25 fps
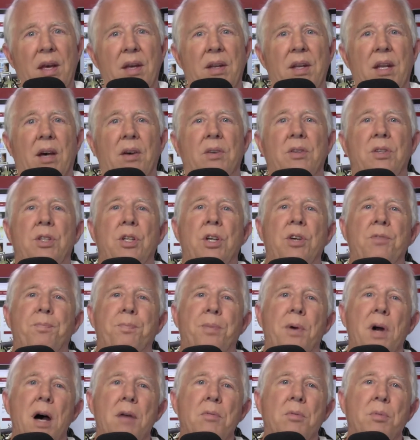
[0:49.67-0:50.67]
Now, you've
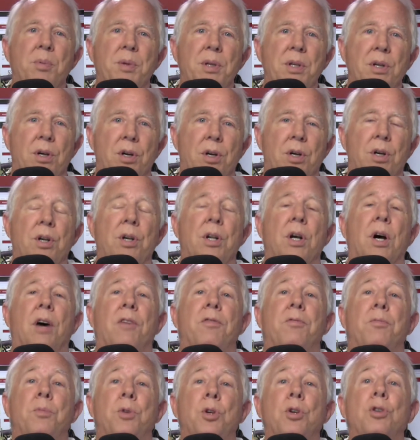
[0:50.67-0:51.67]
probably heard
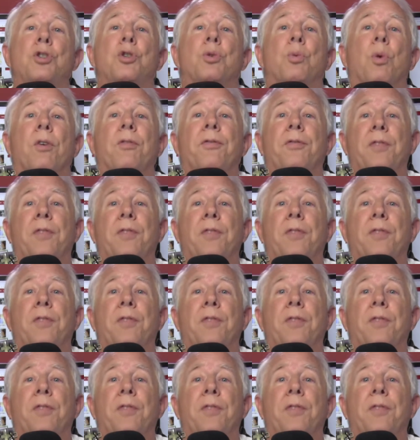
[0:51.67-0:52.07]
of mutual